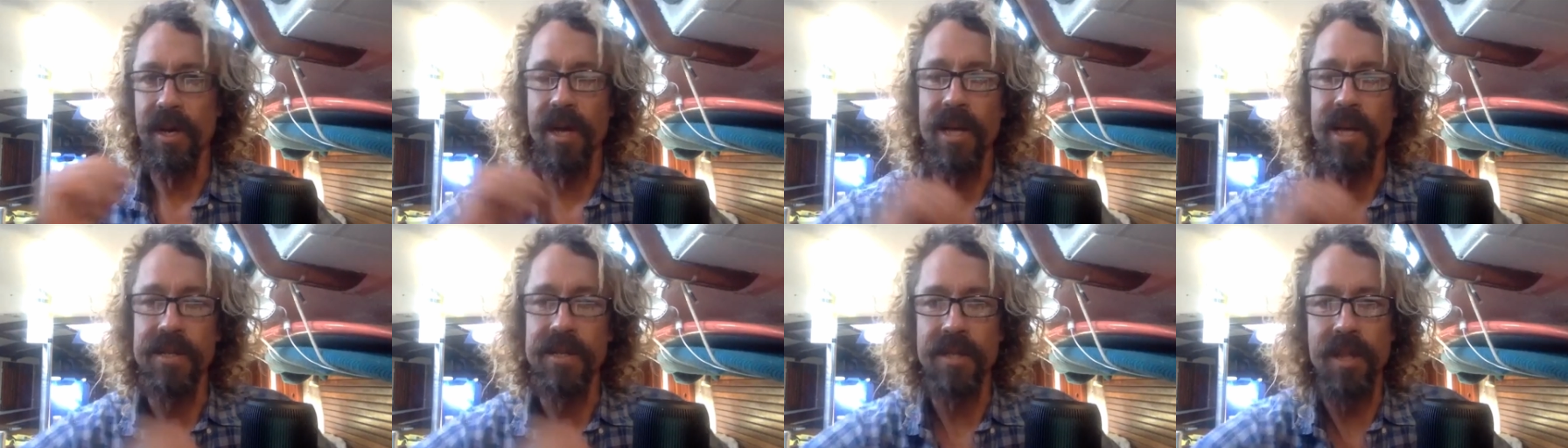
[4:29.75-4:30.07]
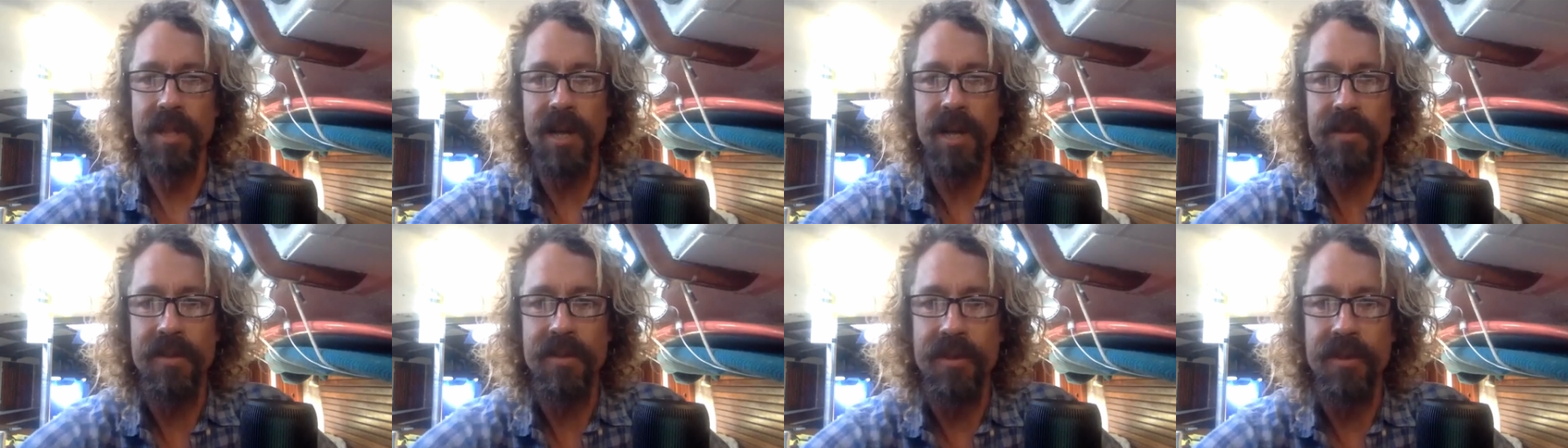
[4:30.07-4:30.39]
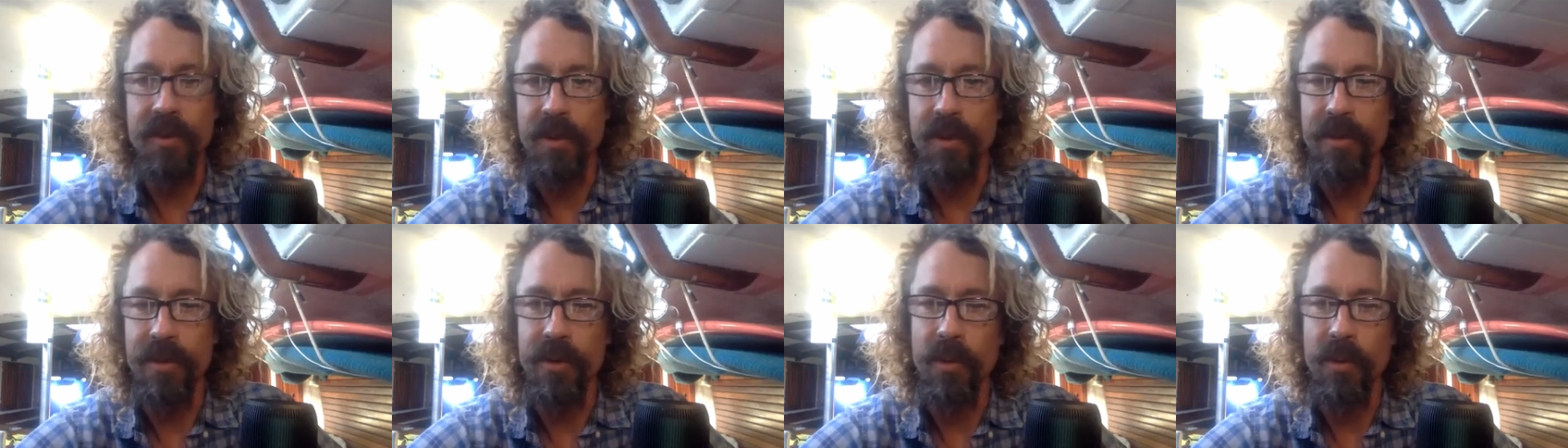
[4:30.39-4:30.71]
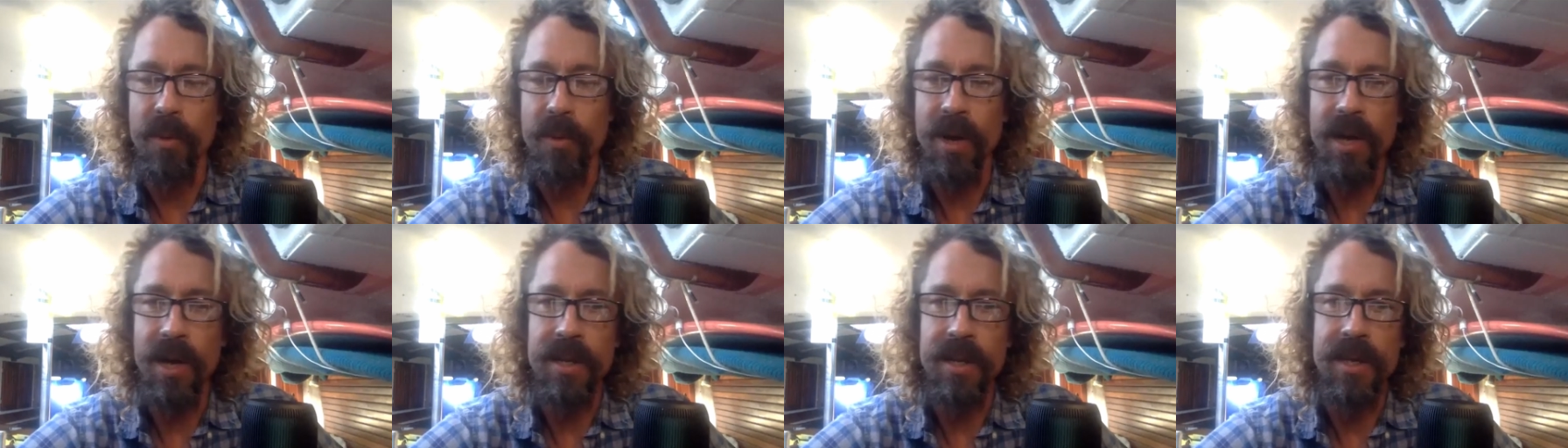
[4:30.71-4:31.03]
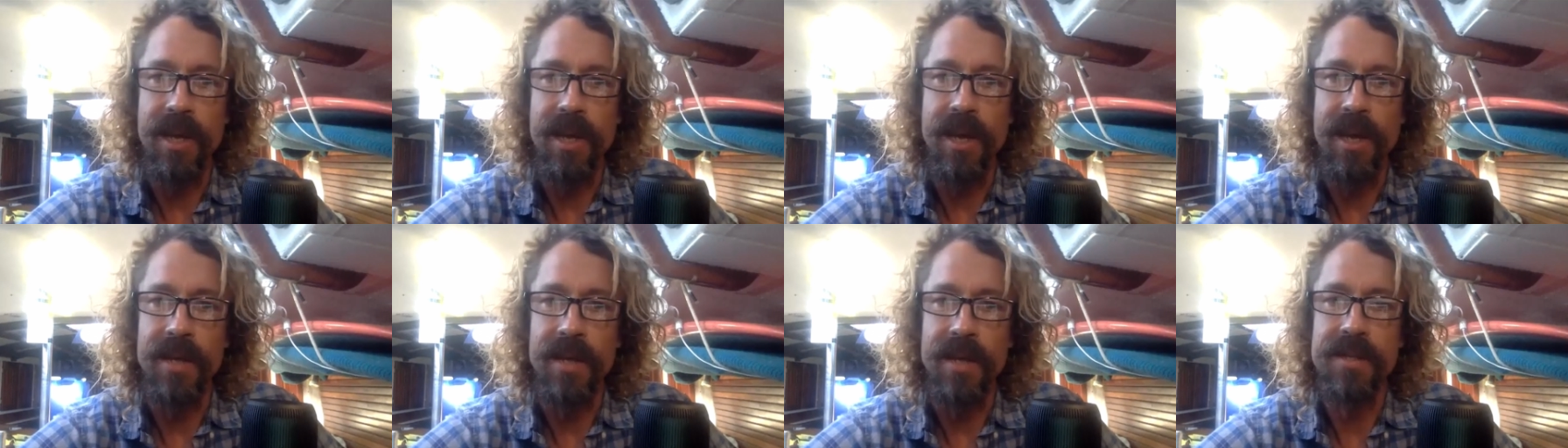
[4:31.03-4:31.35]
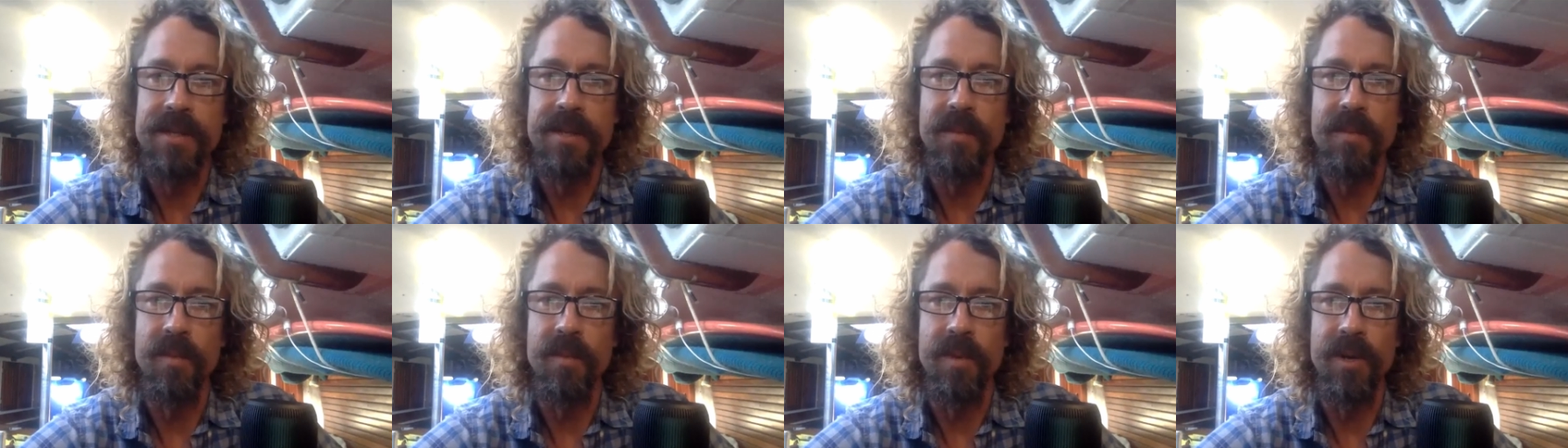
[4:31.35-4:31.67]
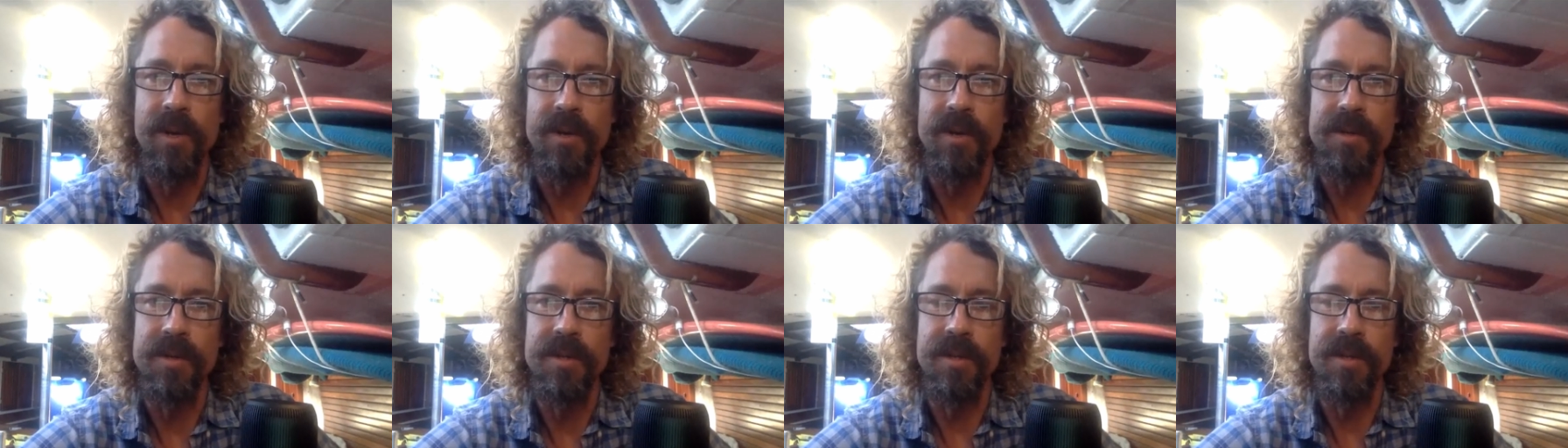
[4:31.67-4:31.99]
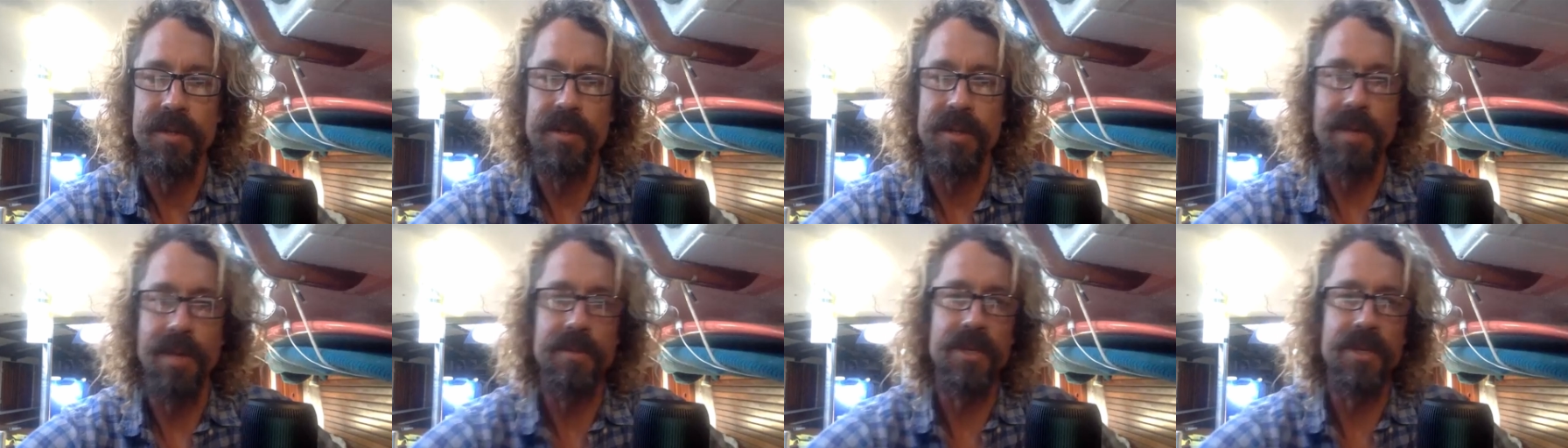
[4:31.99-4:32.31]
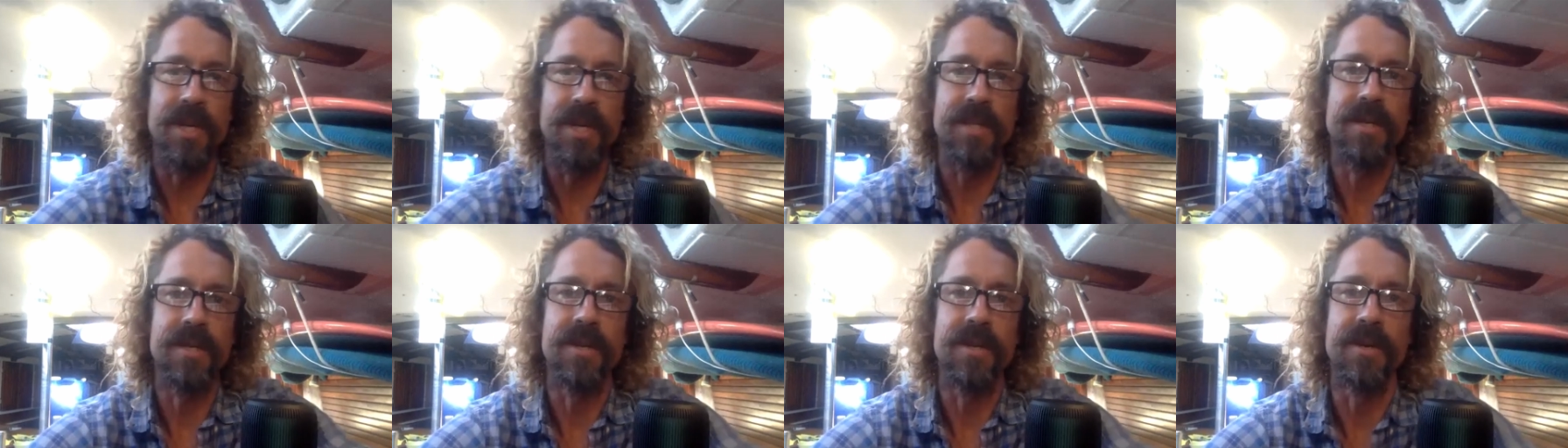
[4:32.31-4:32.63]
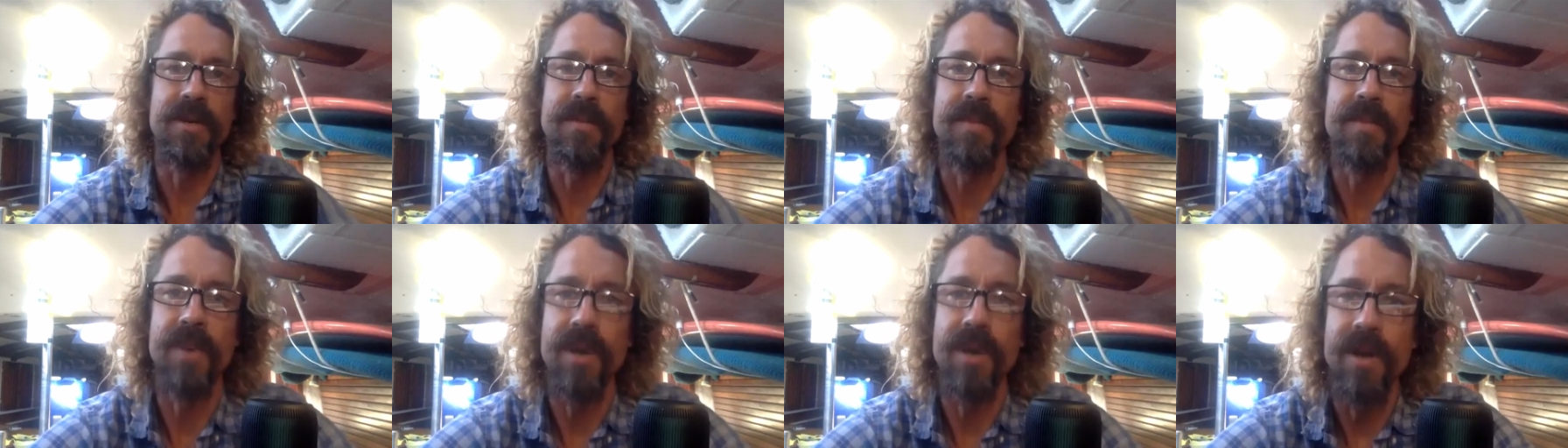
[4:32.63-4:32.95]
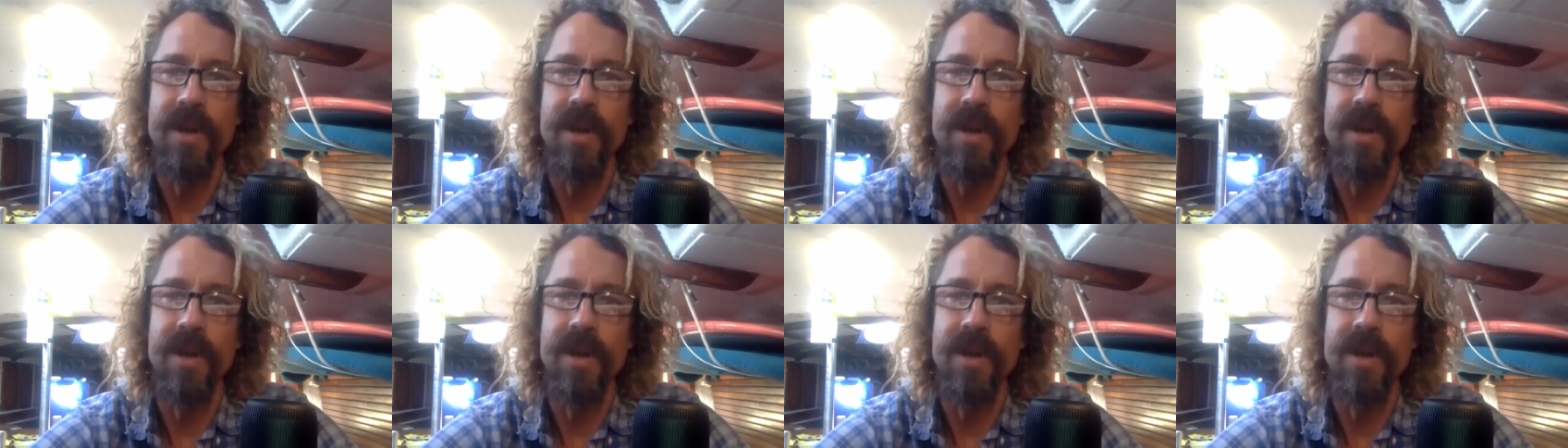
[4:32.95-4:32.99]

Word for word: has a lot to do with your podcast and your the subject here